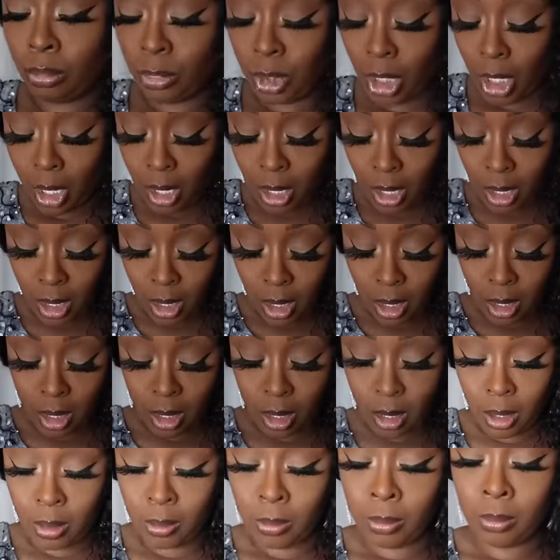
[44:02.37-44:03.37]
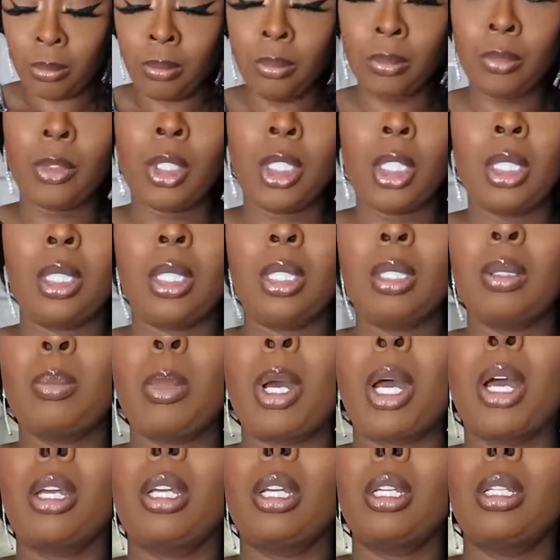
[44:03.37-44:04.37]
Dang, this is
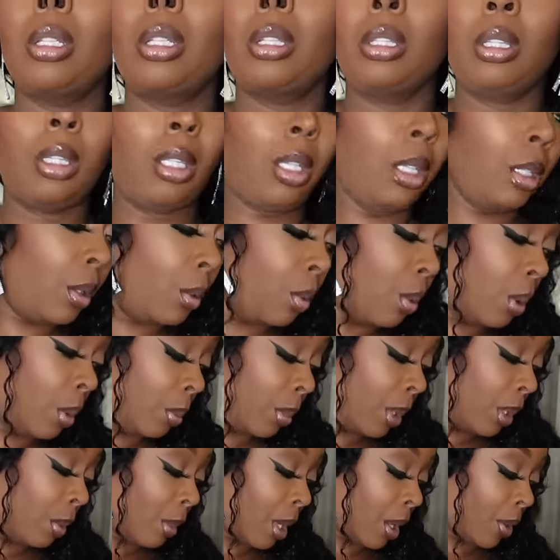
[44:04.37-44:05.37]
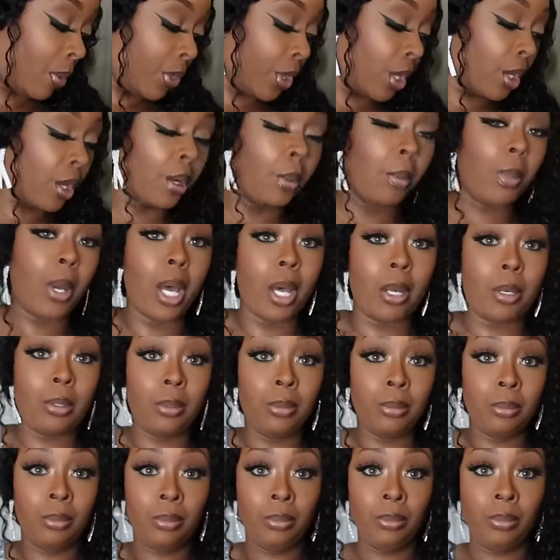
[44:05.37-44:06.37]
my, this would be my third bottle.
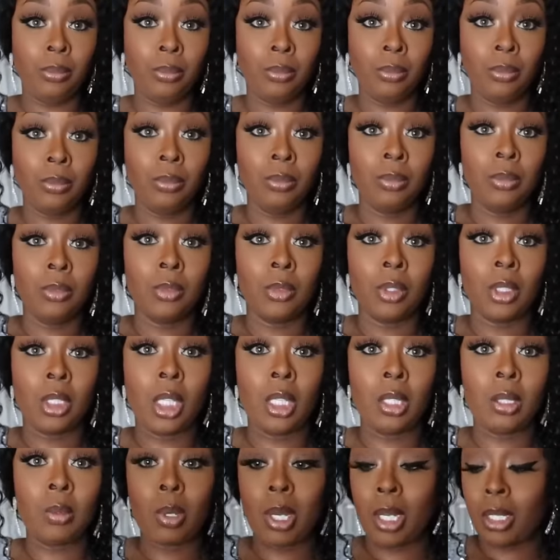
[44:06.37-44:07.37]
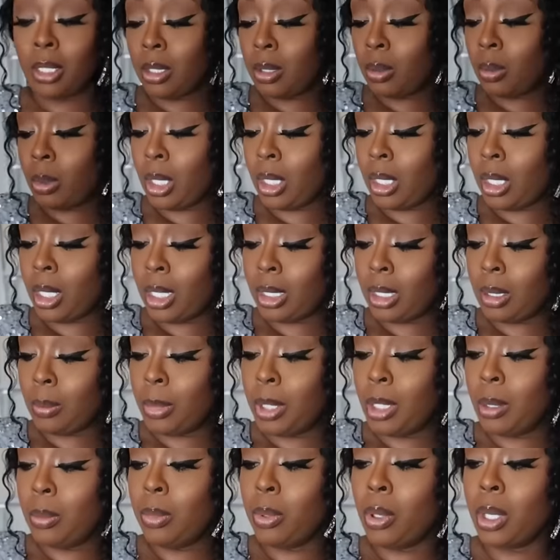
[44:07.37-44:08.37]
And that's why I just went and got the
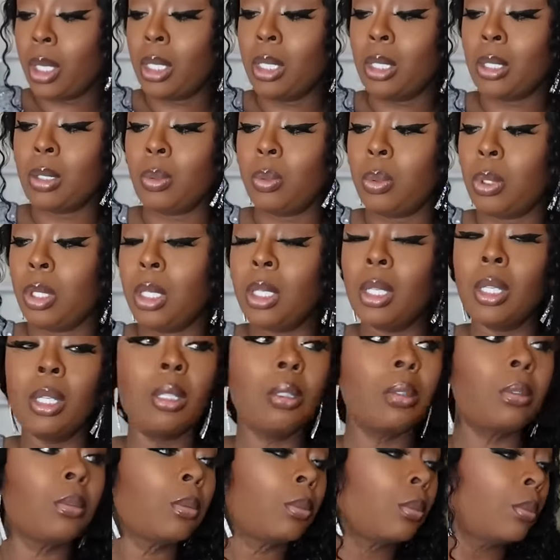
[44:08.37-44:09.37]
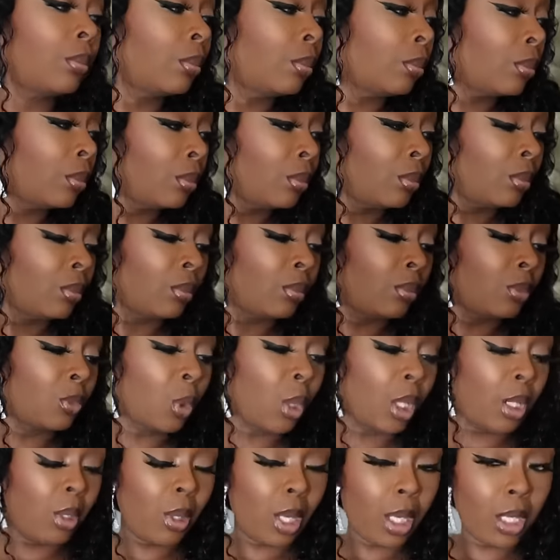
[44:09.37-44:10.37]
big boy, because what?
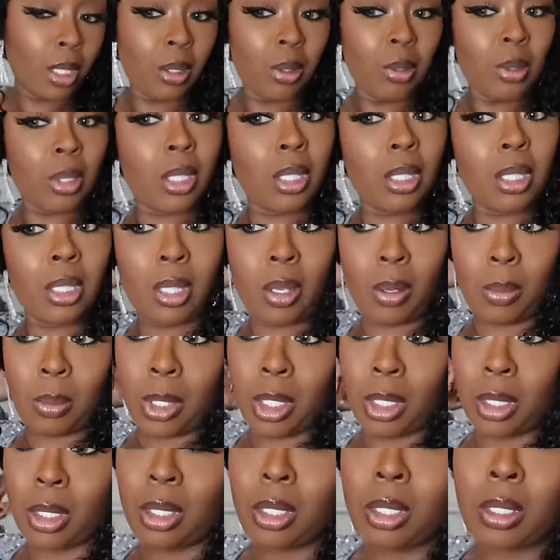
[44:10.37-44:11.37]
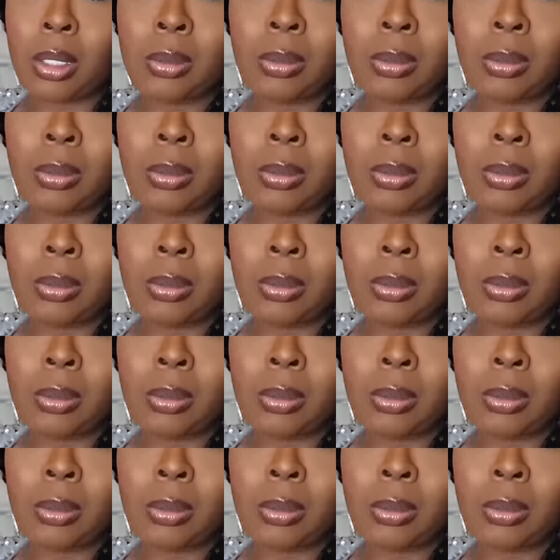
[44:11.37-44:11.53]
Why do I use this so much?